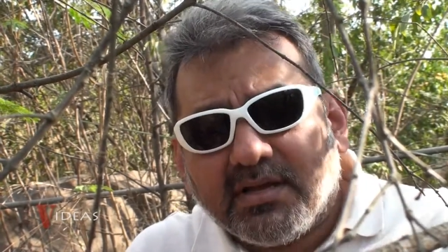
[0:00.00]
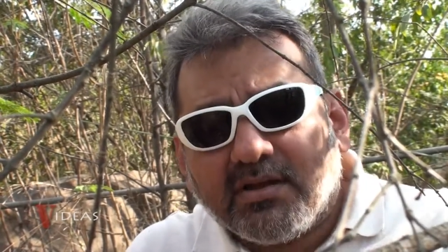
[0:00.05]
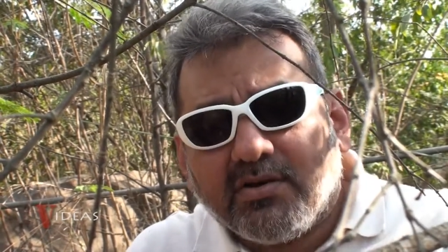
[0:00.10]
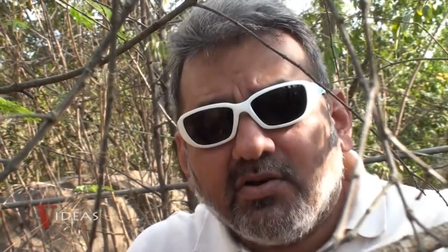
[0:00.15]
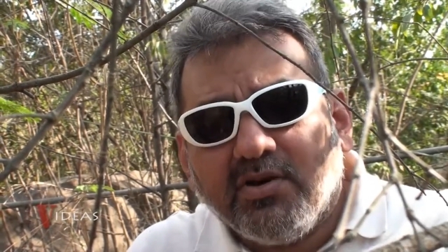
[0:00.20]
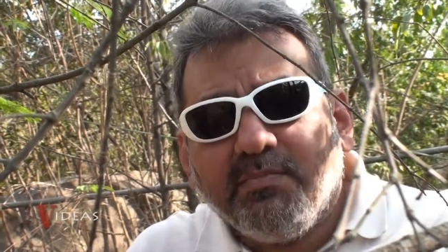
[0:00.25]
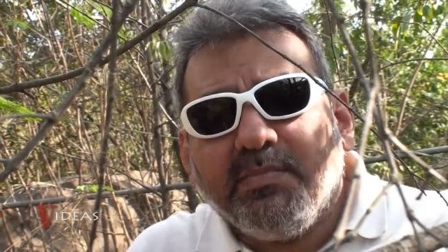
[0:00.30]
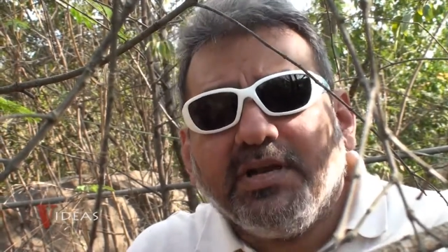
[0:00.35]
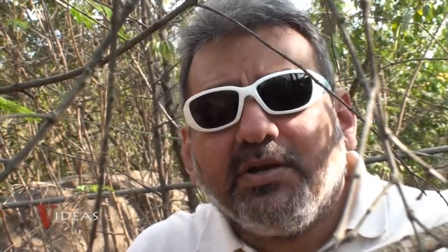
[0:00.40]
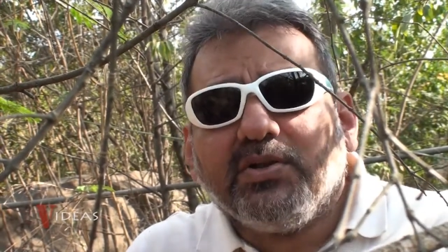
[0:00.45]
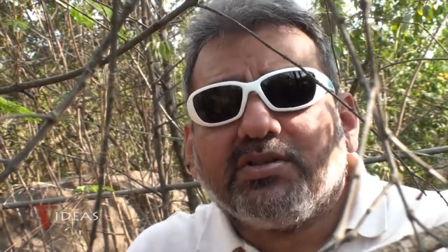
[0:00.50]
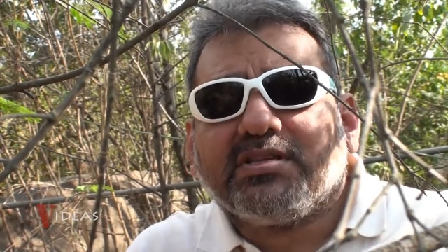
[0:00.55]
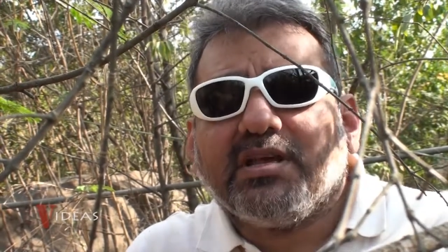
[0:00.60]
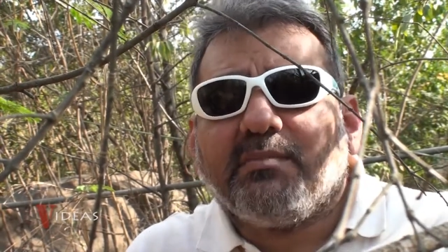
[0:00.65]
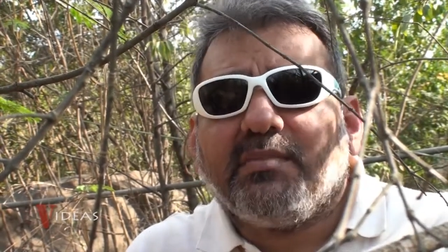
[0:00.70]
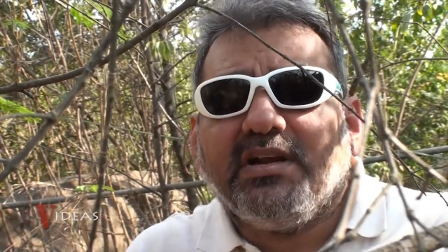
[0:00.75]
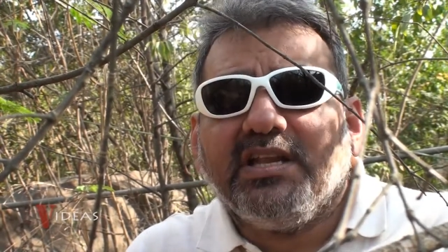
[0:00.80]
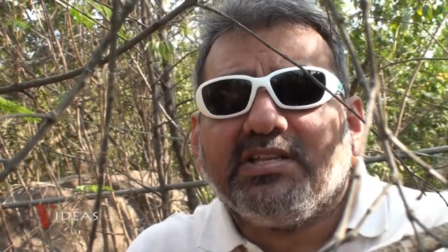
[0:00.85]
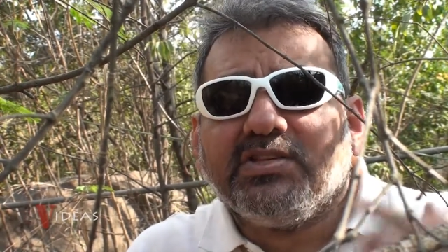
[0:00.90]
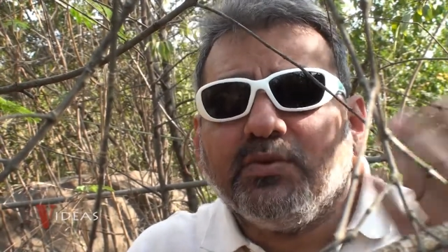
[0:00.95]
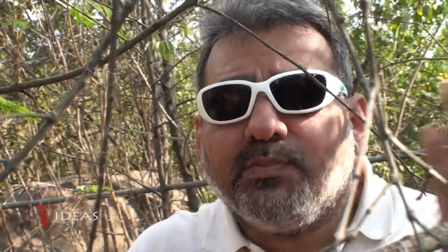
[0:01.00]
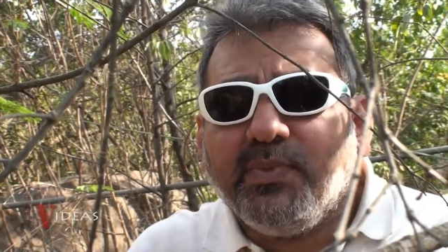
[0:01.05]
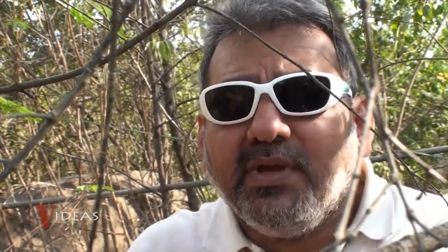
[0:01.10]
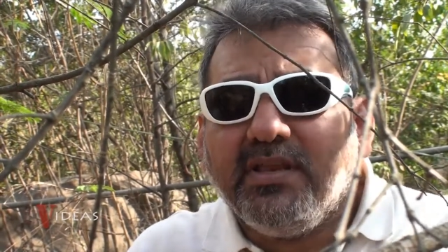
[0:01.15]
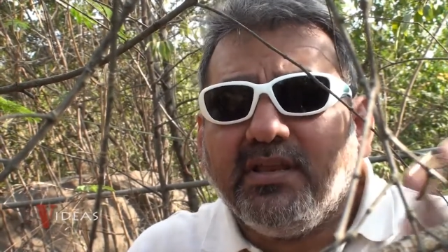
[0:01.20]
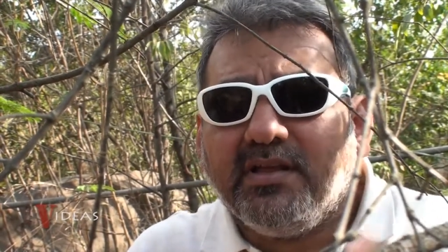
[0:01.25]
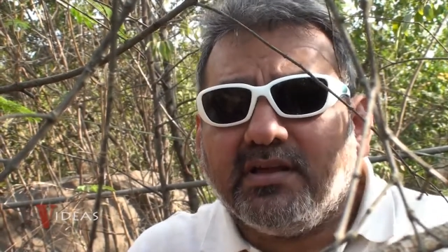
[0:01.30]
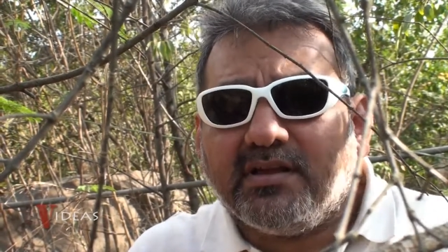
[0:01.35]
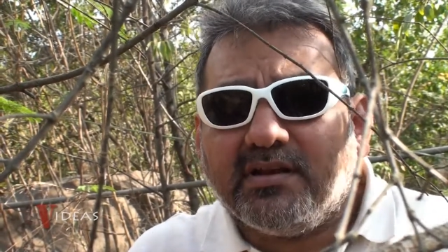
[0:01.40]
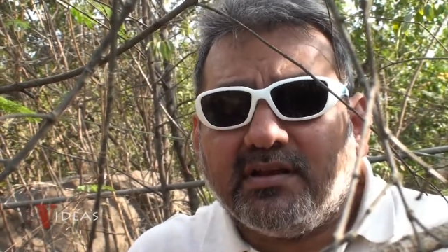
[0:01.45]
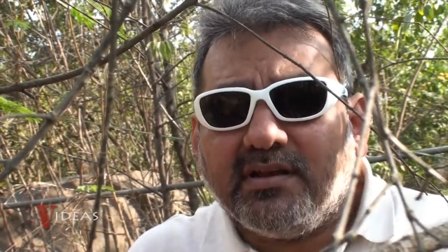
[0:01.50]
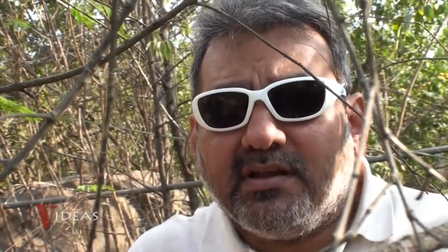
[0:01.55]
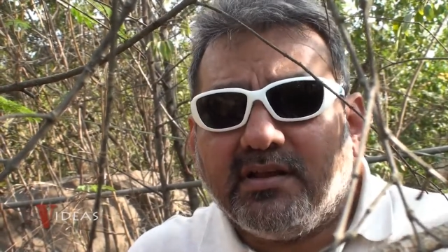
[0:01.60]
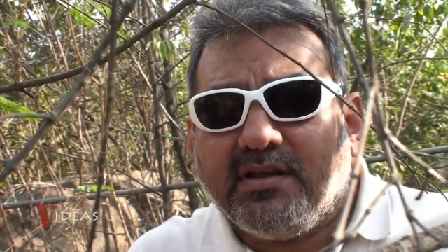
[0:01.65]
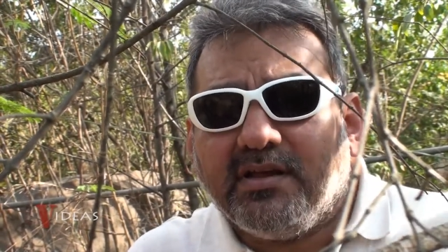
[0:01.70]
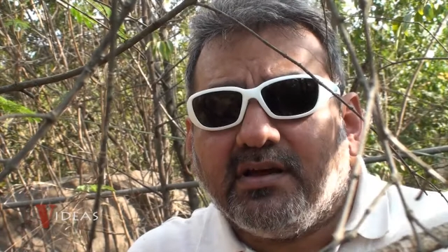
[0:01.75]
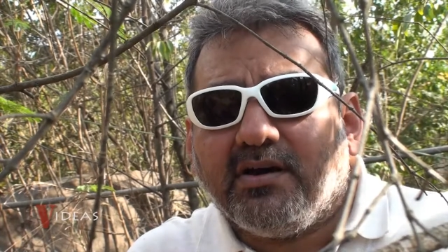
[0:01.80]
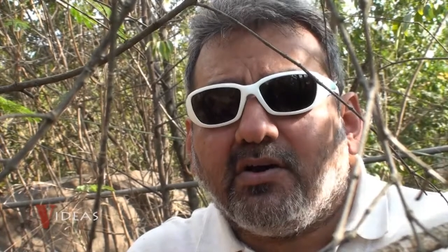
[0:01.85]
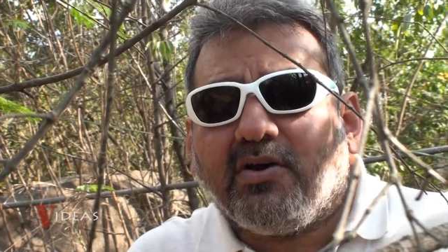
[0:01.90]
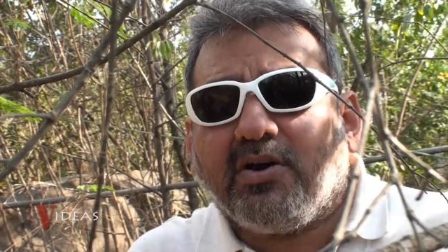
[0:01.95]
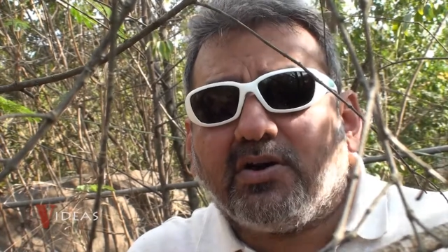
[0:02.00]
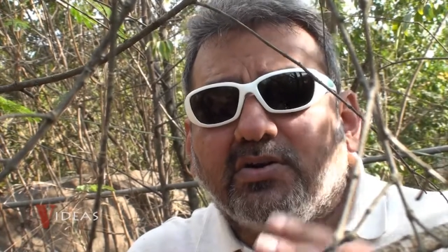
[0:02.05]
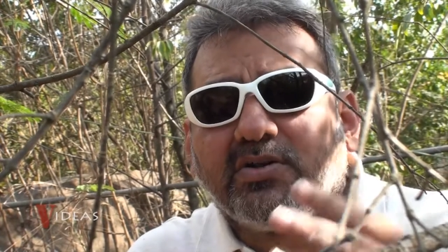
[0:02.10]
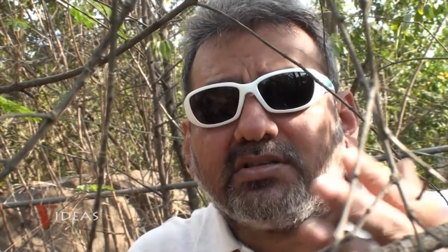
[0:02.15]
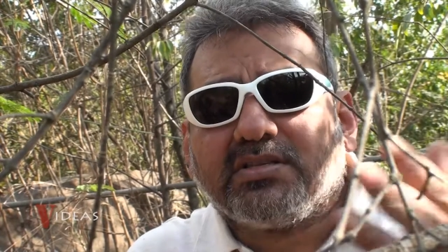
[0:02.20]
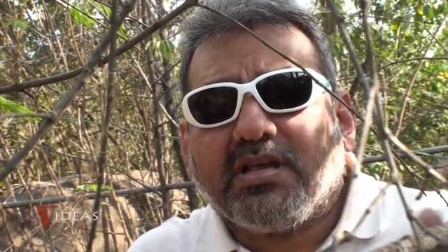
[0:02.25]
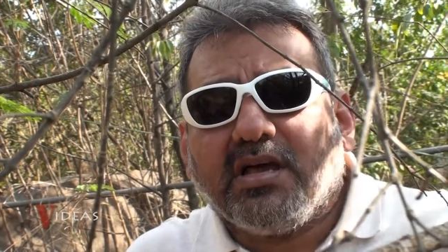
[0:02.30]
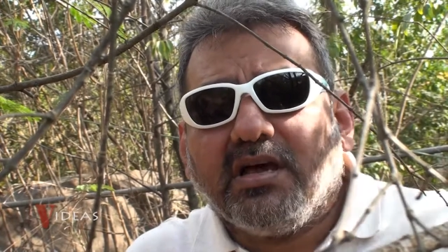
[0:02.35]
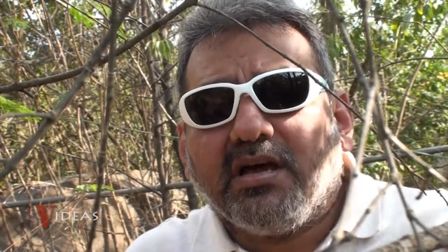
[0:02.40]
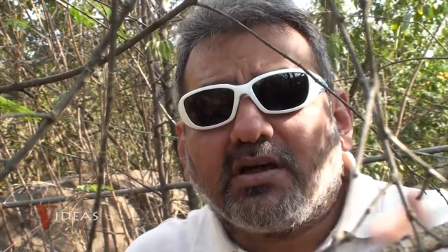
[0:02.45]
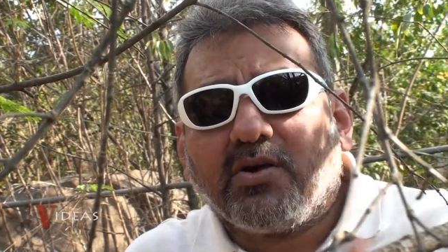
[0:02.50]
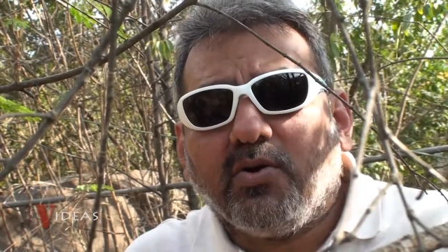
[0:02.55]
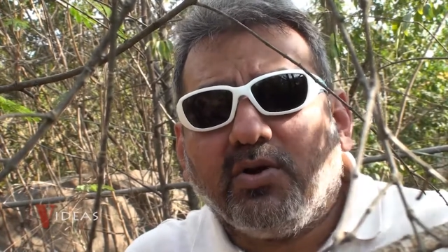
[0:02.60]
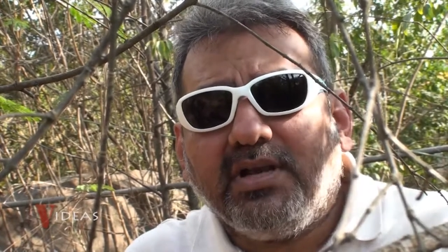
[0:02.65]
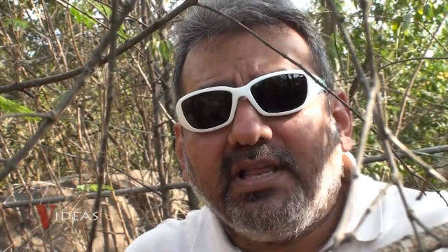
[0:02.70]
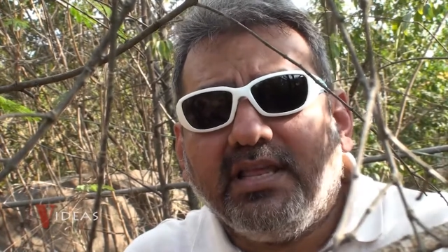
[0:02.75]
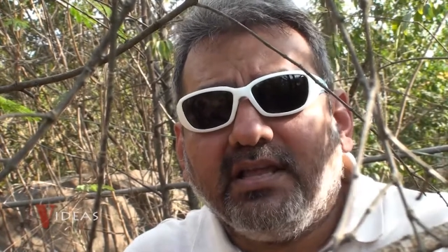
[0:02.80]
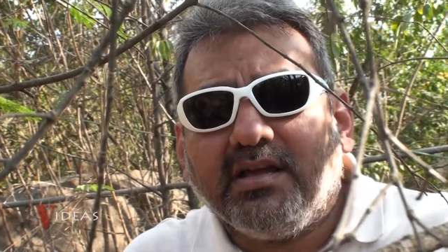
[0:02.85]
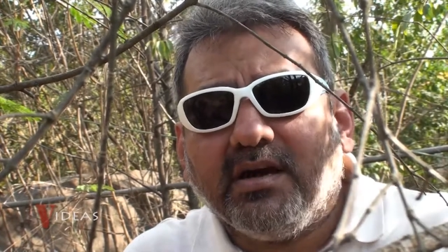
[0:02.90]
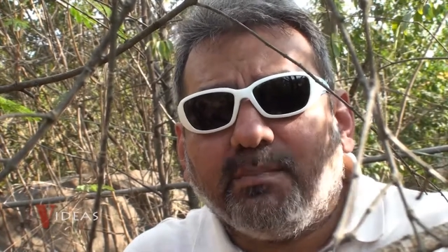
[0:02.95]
could be to somebody superior, or to a colleague,